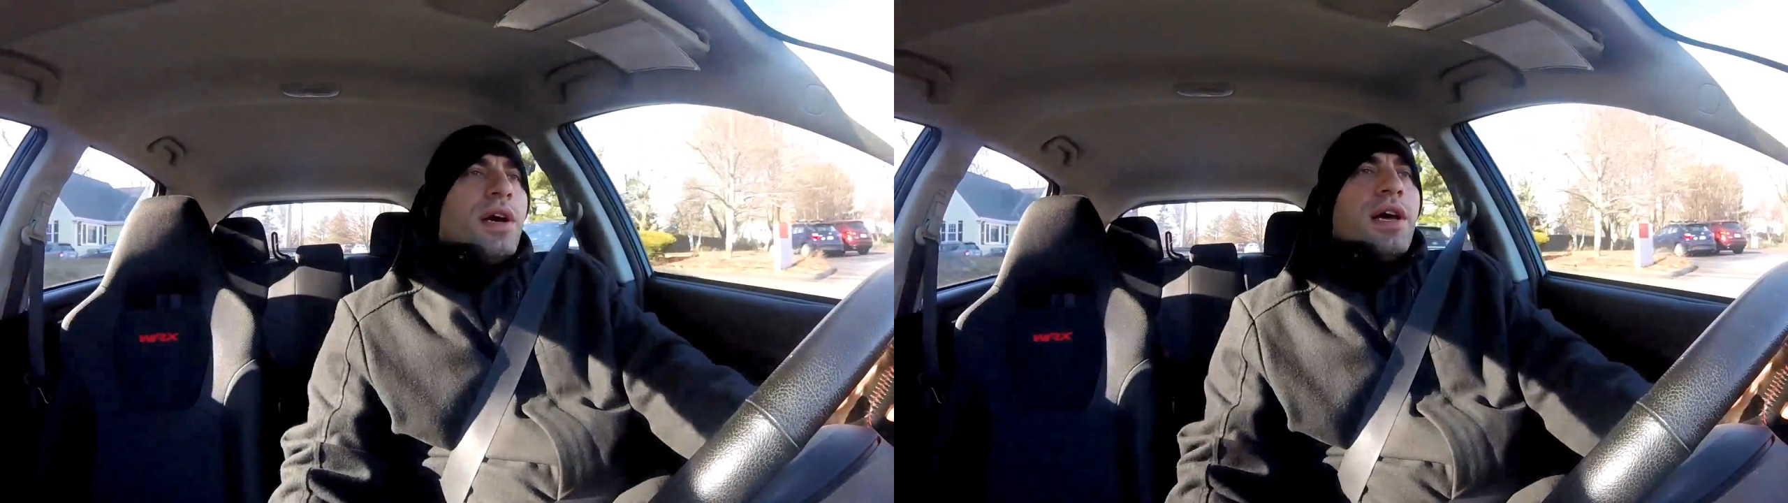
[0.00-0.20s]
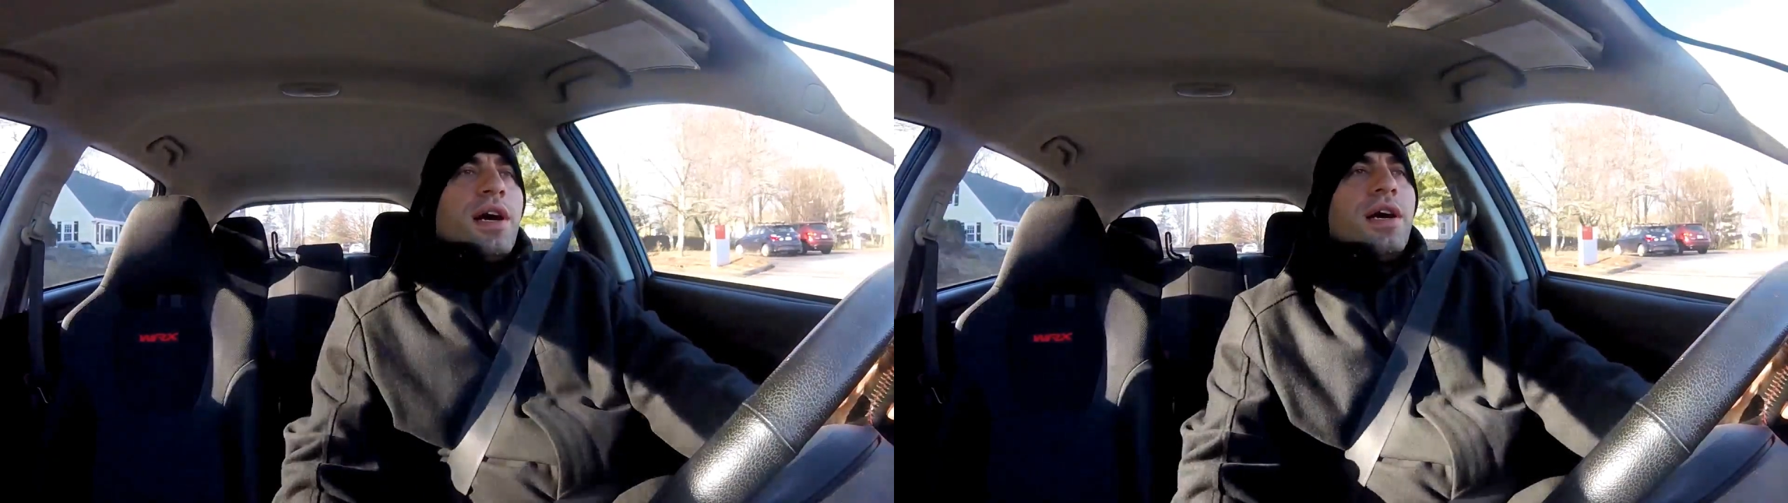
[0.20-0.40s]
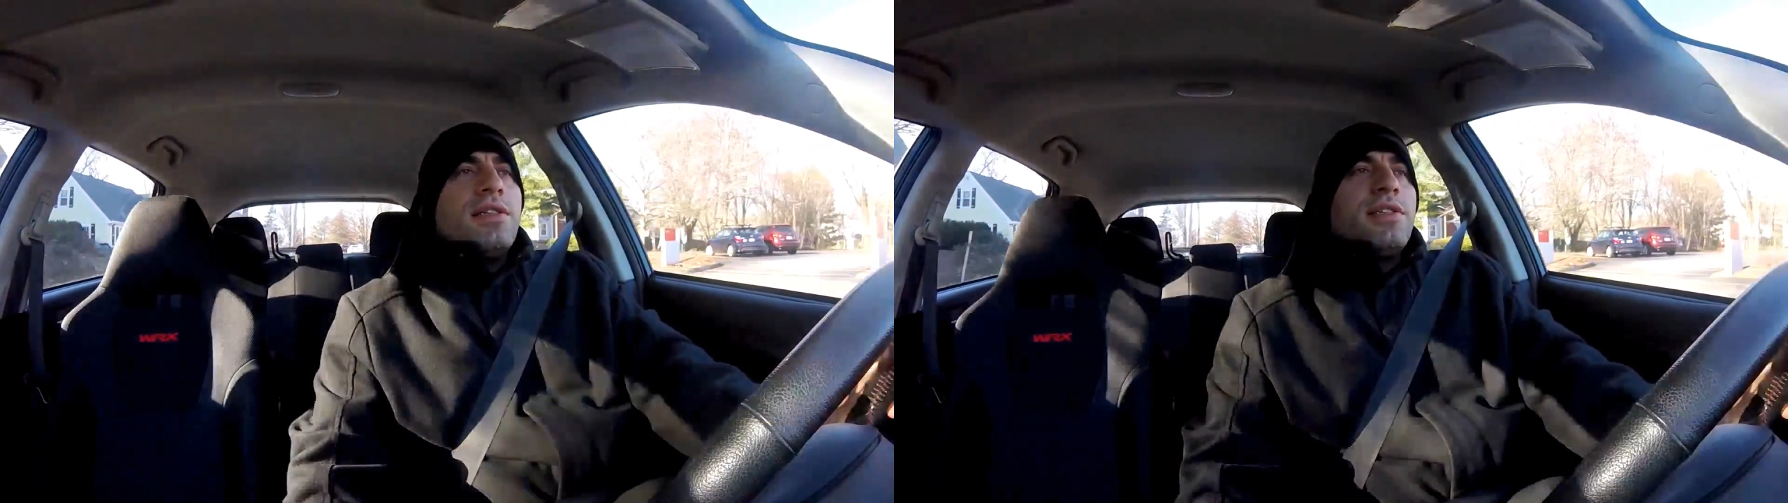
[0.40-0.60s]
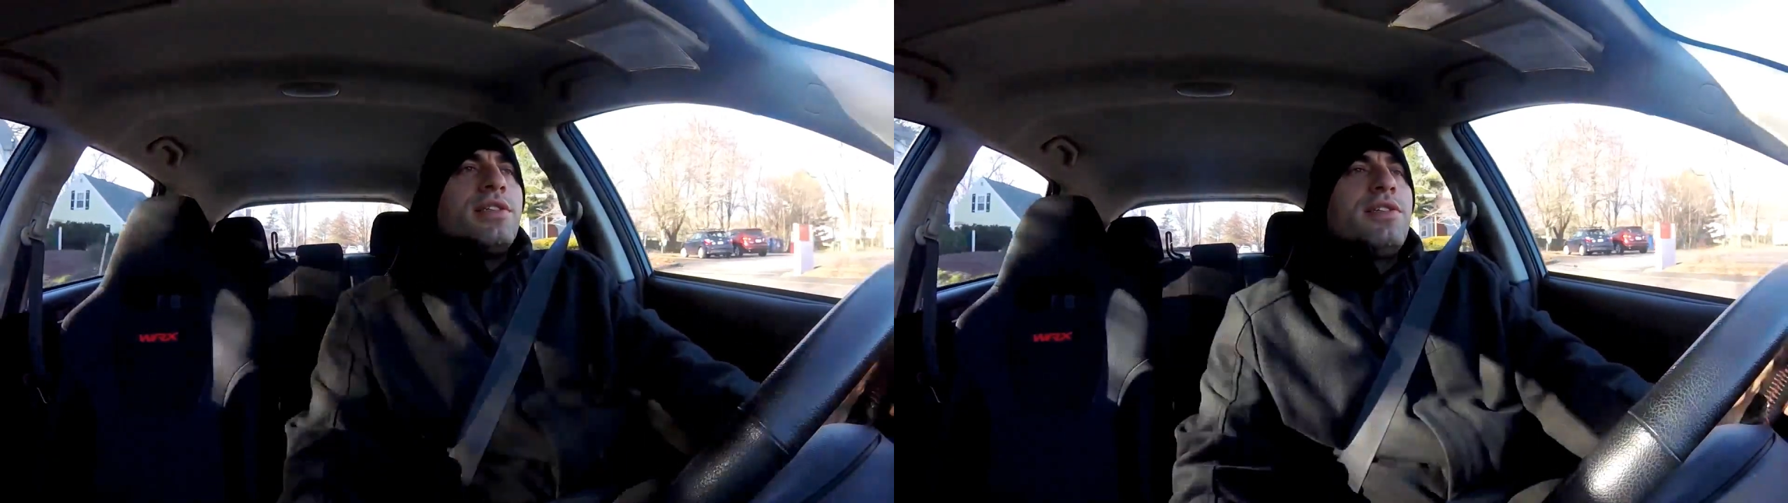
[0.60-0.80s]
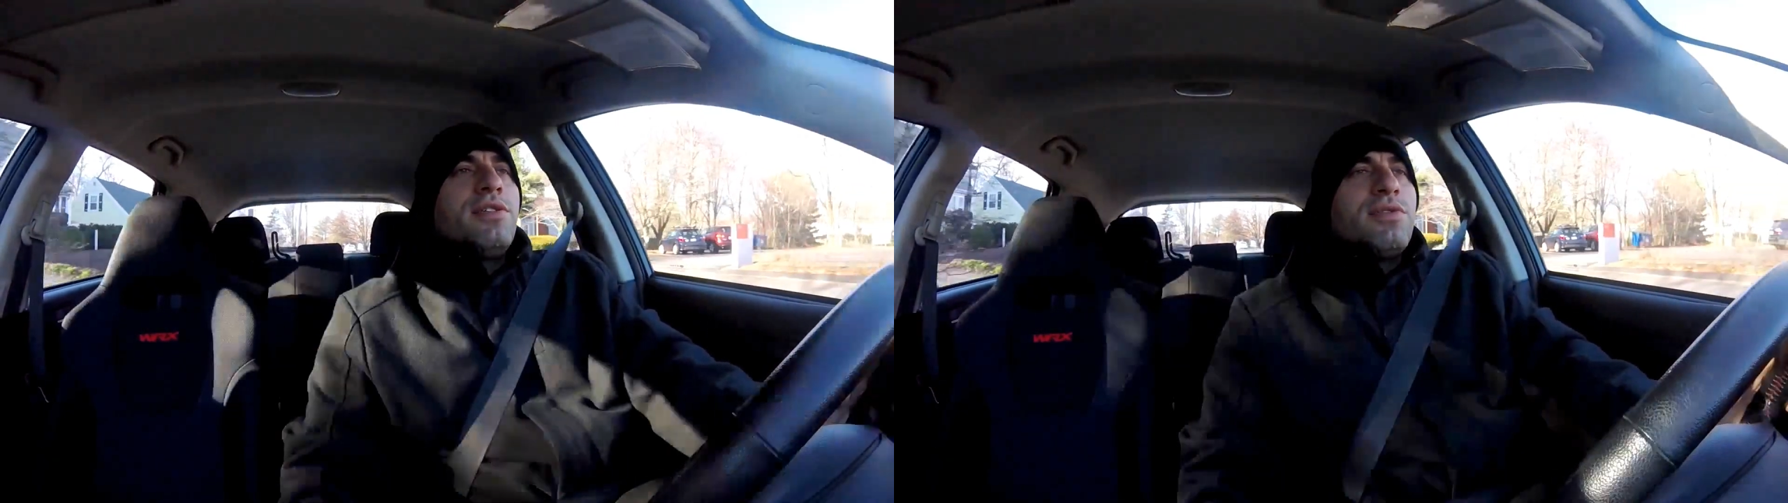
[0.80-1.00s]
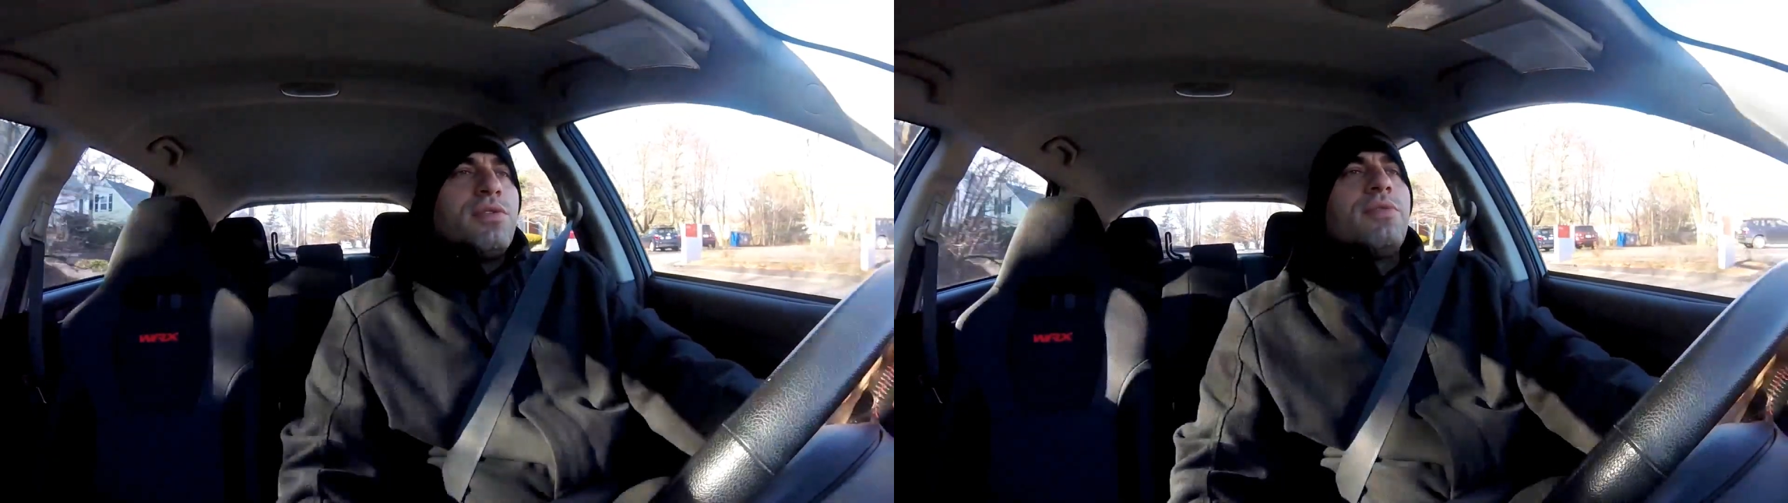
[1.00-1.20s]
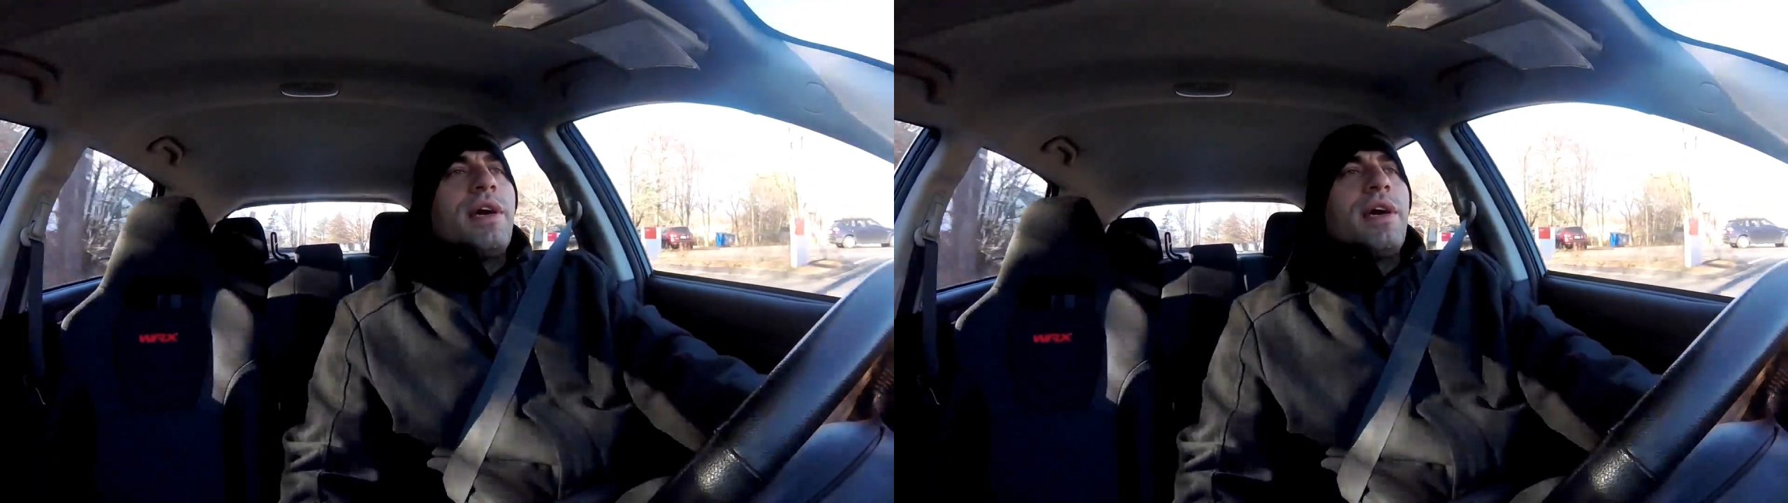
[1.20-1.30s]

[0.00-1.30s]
honestly don't know.